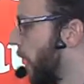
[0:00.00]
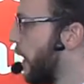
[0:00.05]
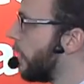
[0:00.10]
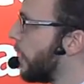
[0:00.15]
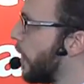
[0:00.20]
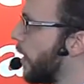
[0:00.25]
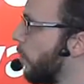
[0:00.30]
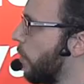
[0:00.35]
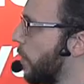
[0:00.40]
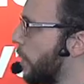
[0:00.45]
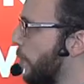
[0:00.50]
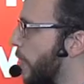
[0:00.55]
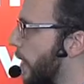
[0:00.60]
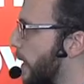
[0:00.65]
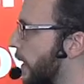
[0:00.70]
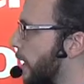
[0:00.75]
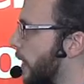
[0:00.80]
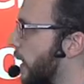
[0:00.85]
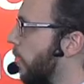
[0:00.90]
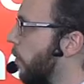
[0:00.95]
did there was
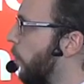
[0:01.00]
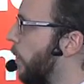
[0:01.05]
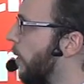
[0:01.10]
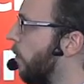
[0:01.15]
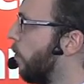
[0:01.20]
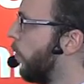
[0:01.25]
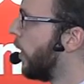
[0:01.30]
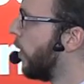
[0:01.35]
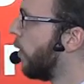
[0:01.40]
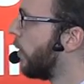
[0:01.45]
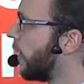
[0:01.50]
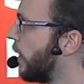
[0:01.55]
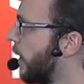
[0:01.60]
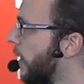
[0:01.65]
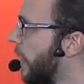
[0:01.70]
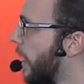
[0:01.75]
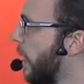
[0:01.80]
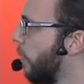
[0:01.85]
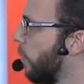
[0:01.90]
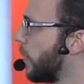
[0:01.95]
basically we looked
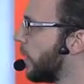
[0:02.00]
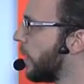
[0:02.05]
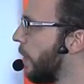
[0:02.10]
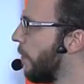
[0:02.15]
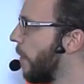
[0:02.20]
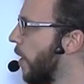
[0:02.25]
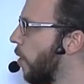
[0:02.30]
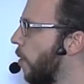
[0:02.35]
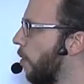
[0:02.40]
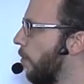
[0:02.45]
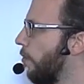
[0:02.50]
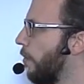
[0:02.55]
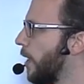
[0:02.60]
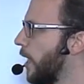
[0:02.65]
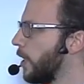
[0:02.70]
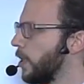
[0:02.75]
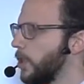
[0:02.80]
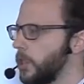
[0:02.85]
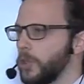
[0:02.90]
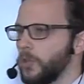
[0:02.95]
at, can we somehow
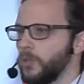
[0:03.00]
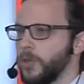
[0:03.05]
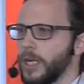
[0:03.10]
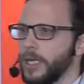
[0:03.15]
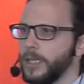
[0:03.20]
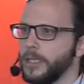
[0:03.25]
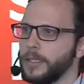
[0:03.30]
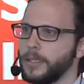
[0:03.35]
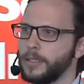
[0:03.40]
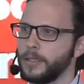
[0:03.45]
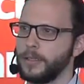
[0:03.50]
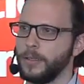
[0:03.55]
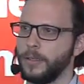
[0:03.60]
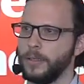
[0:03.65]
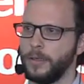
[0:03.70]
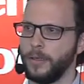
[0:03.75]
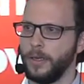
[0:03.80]
miniaturize